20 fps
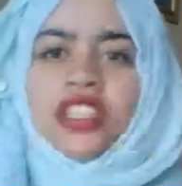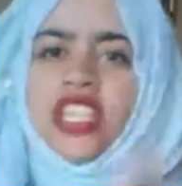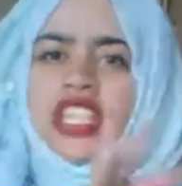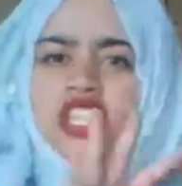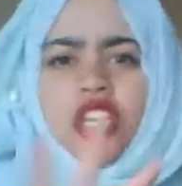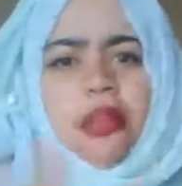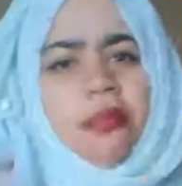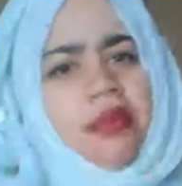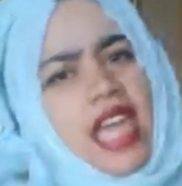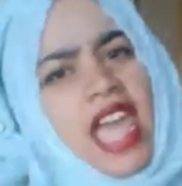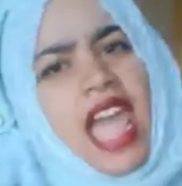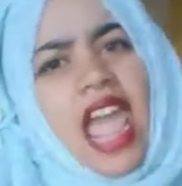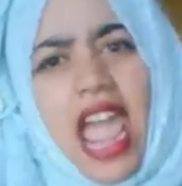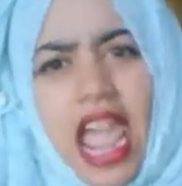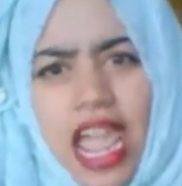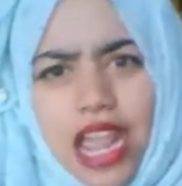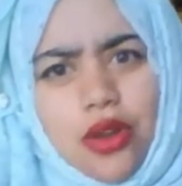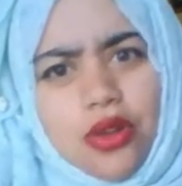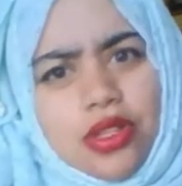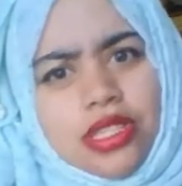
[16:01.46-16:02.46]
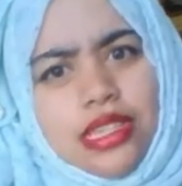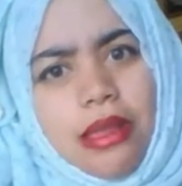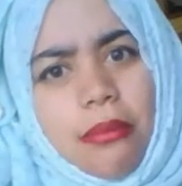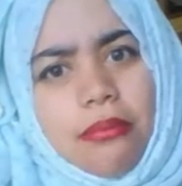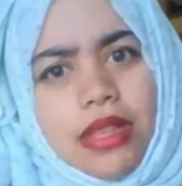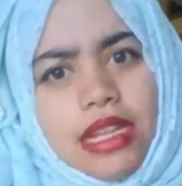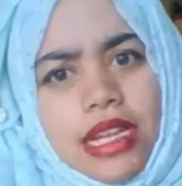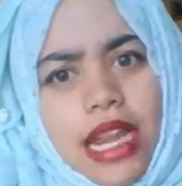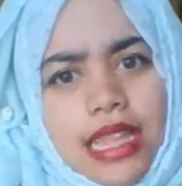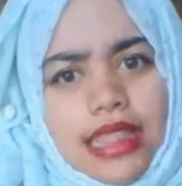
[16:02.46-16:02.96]
touching my hand or
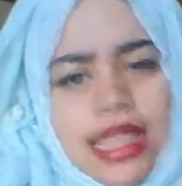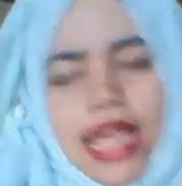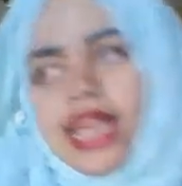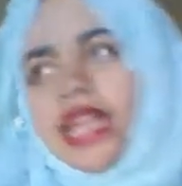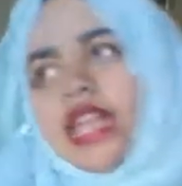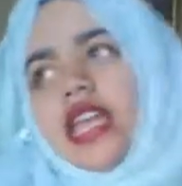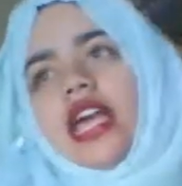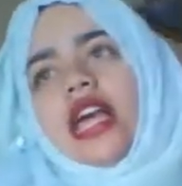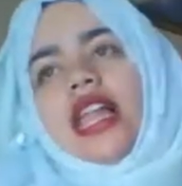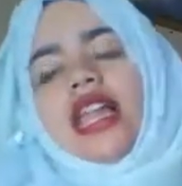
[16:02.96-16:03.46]
something like that.